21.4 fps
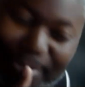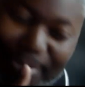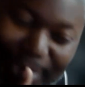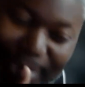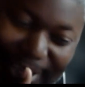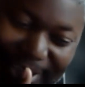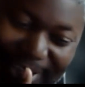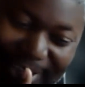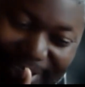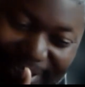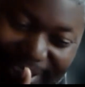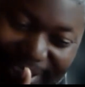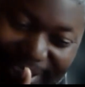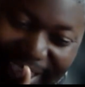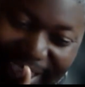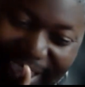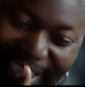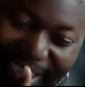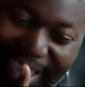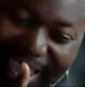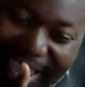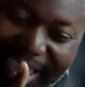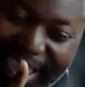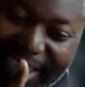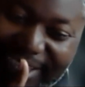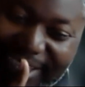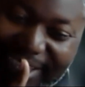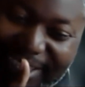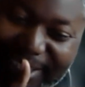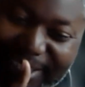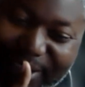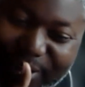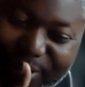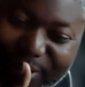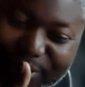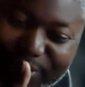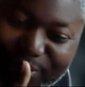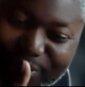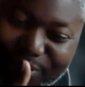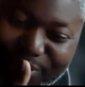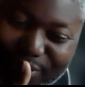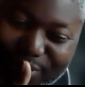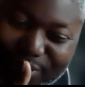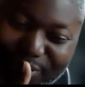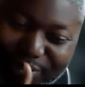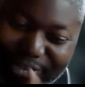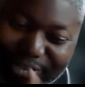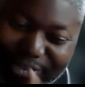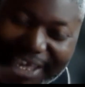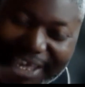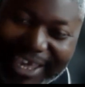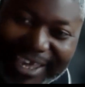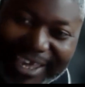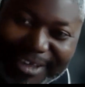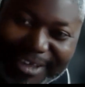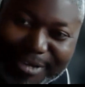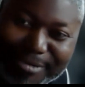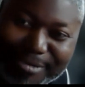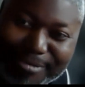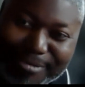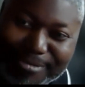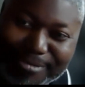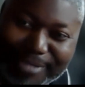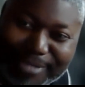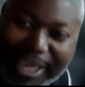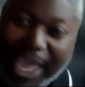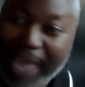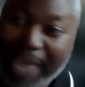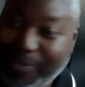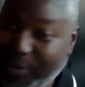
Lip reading: be. And so they have